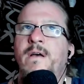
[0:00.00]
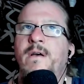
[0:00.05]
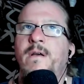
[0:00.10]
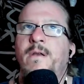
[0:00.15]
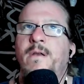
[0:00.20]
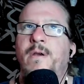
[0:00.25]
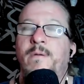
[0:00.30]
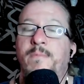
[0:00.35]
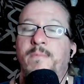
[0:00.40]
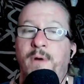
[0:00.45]

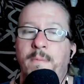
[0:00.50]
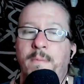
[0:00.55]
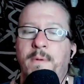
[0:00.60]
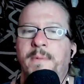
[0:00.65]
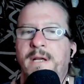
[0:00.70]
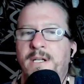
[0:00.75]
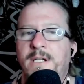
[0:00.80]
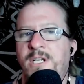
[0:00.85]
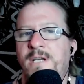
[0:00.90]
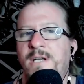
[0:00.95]
you can
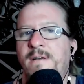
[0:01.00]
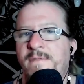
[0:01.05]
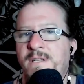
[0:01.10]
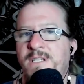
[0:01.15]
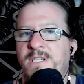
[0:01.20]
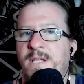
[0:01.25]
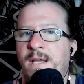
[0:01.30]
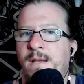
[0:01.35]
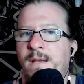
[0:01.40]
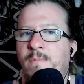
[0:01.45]
probably achieve the
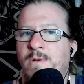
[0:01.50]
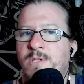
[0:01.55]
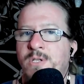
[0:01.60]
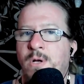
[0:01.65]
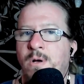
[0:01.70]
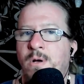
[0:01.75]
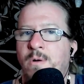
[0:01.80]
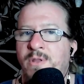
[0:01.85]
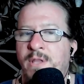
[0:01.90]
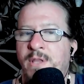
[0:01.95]
same
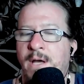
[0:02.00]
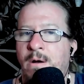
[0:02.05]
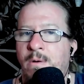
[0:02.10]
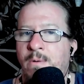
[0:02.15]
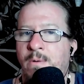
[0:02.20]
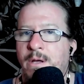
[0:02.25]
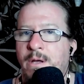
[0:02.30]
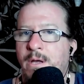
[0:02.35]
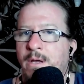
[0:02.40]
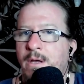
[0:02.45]
result without
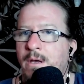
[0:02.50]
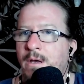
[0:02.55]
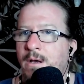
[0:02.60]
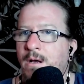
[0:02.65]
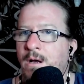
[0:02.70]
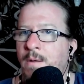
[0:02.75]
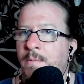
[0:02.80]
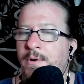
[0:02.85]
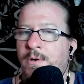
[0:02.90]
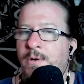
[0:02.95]

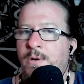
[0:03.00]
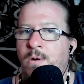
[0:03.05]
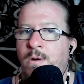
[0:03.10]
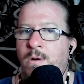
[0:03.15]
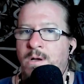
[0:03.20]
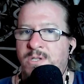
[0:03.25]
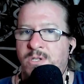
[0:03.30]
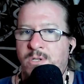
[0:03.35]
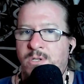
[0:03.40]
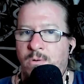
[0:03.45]
coming
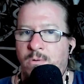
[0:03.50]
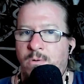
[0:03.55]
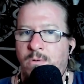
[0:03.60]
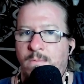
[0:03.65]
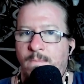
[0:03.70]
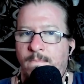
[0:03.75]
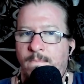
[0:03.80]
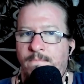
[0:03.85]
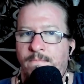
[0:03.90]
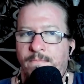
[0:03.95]
across so,
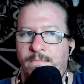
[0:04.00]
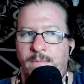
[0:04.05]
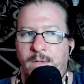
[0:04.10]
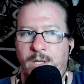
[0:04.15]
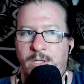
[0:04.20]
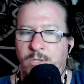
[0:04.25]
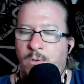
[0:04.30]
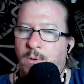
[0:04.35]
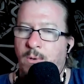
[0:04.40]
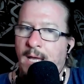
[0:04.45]

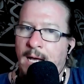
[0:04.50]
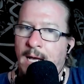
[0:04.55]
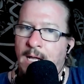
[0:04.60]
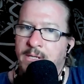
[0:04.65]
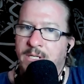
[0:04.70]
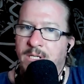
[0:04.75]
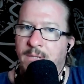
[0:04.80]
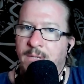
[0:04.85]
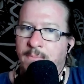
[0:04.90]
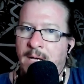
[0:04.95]
so
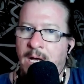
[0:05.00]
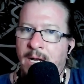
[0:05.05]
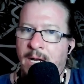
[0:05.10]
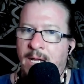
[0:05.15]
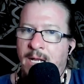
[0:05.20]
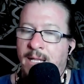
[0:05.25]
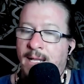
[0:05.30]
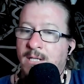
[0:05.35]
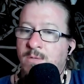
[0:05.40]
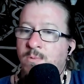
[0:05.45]
callous about it.
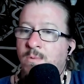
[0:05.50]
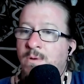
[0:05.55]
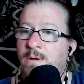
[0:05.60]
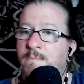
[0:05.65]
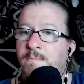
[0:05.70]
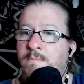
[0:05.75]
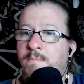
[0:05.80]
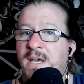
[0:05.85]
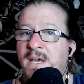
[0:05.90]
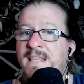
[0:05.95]
And that's one
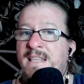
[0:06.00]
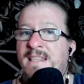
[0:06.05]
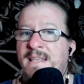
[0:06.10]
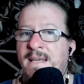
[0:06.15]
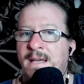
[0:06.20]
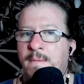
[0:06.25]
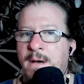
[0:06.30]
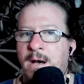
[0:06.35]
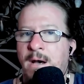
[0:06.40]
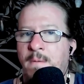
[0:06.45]
big thing
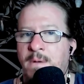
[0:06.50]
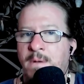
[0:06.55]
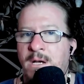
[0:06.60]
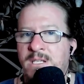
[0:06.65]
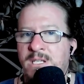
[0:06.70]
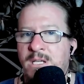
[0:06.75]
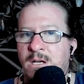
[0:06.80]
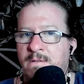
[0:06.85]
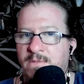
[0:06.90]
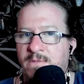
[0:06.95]
about
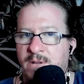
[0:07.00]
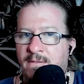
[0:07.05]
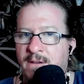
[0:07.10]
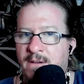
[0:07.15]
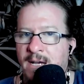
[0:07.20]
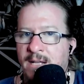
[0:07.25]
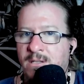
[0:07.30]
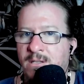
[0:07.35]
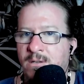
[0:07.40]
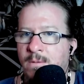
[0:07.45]
myself that I've
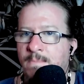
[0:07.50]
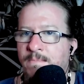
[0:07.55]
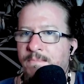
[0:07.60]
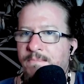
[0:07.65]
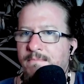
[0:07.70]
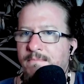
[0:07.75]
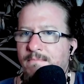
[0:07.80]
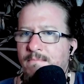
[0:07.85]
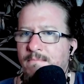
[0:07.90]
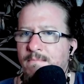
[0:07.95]
had to
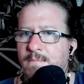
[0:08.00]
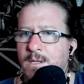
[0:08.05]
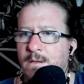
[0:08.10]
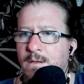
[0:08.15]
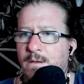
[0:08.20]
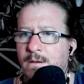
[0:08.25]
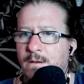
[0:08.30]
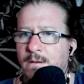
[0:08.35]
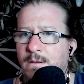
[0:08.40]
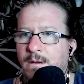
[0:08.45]

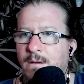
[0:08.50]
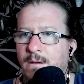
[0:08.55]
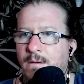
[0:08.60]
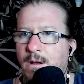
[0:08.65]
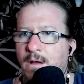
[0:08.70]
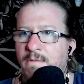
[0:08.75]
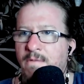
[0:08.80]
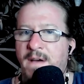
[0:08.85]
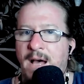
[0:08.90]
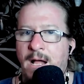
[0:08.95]

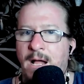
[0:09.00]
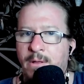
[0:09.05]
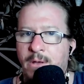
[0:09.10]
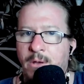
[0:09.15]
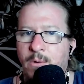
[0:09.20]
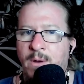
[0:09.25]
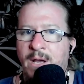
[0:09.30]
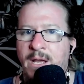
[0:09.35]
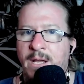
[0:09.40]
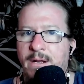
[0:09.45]

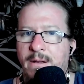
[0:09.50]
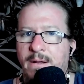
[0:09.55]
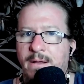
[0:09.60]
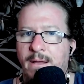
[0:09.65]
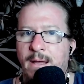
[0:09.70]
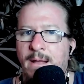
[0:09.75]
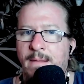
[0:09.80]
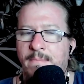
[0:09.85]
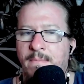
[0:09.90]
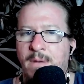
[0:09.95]
evaluate
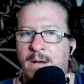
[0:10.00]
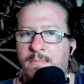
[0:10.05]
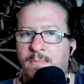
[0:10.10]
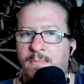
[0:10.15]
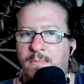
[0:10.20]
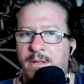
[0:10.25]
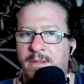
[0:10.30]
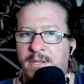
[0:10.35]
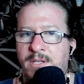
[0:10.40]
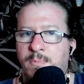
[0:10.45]
at my
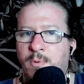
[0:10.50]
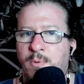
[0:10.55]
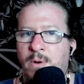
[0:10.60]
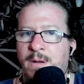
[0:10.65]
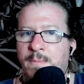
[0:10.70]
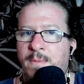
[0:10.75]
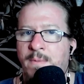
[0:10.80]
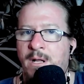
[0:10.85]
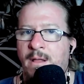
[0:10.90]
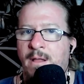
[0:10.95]
at this point
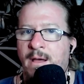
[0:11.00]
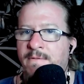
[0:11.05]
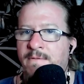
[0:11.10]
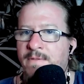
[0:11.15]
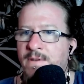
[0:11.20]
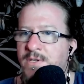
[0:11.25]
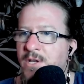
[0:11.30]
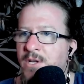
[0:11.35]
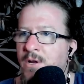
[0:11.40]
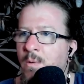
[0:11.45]
in my life
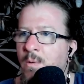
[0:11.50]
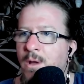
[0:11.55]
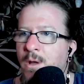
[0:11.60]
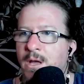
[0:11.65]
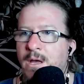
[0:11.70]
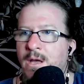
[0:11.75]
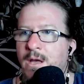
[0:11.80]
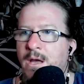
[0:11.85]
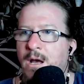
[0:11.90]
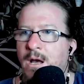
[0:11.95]
is, you know,
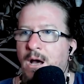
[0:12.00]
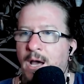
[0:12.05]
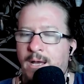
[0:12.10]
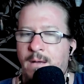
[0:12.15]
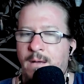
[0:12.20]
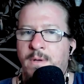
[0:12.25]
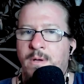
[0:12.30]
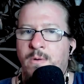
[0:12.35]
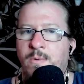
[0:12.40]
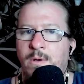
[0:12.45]
I can
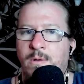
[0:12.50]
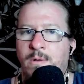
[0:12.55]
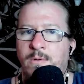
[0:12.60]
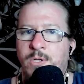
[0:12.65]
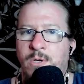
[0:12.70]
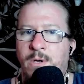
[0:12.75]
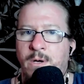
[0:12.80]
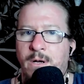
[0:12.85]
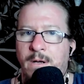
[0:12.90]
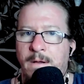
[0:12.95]
be a real
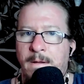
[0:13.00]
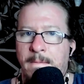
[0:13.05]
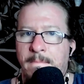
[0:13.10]
jerk